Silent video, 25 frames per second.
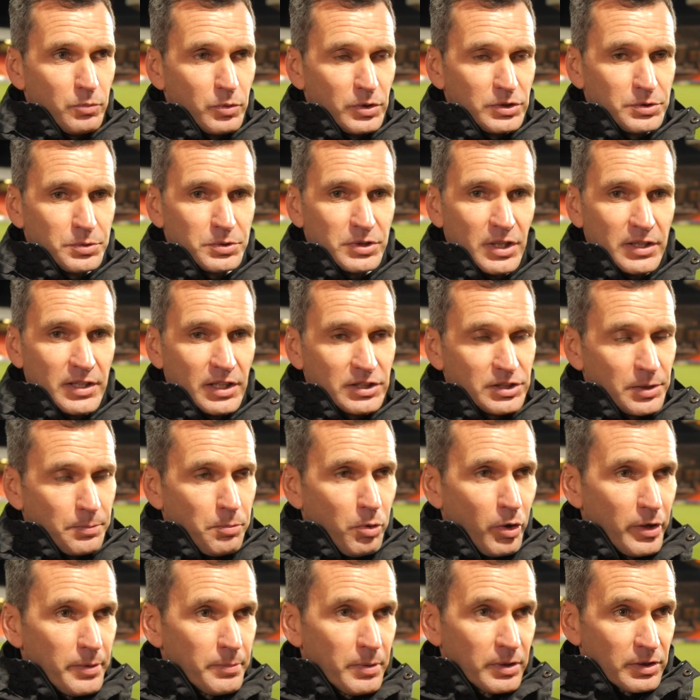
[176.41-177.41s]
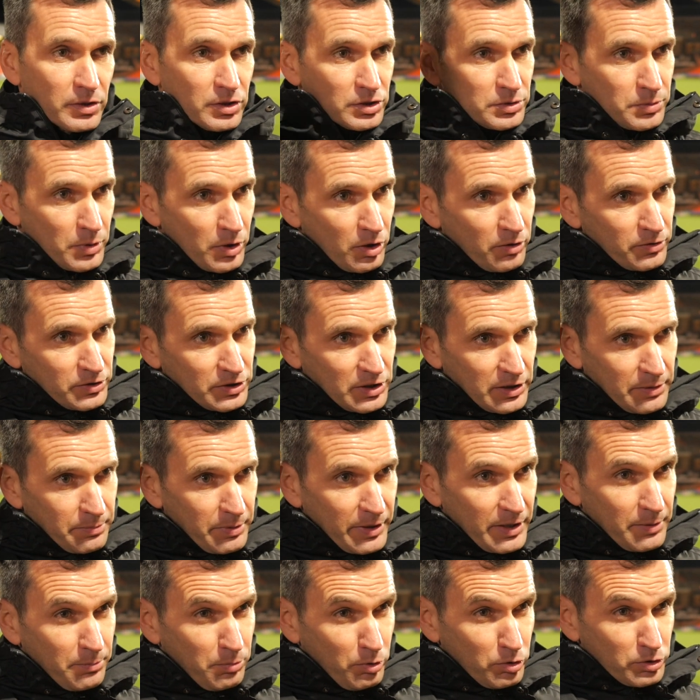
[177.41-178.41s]
which was a disappointment because we're obviously
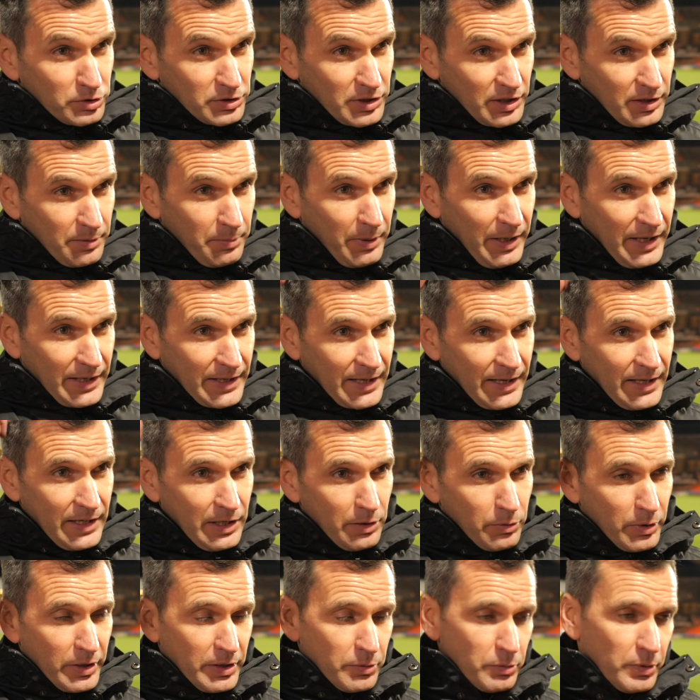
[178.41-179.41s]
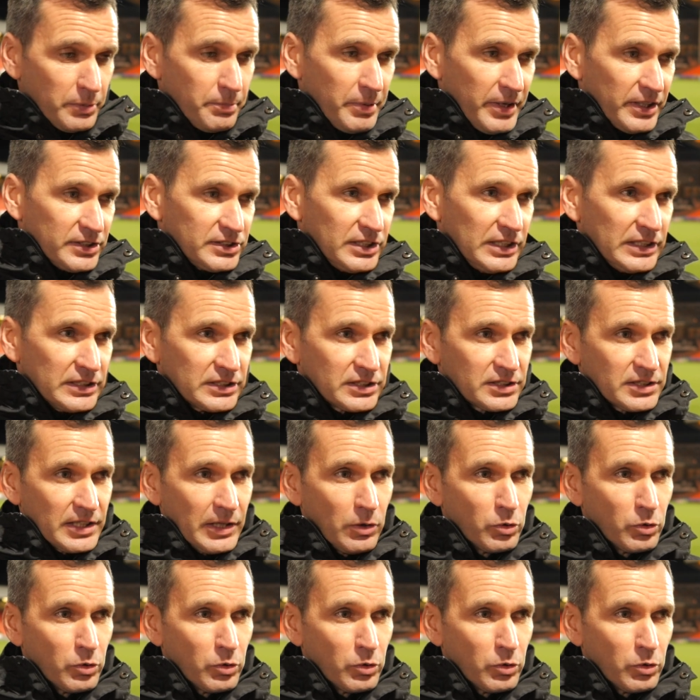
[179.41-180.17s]
bare bones at the back anyway with Batesy's